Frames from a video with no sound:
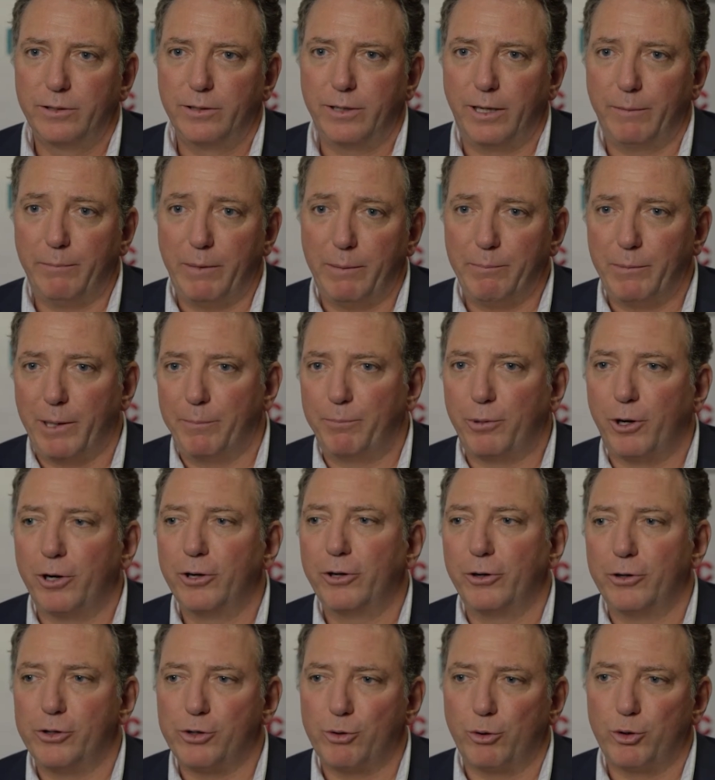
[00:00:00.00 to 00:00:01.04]
I met my
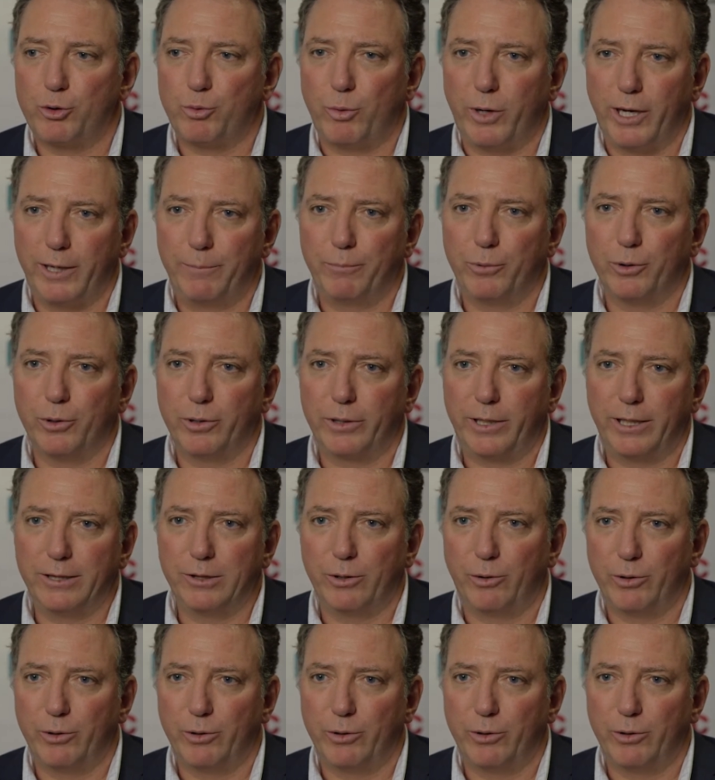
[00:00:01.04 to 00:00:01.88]
partner George Weinberg at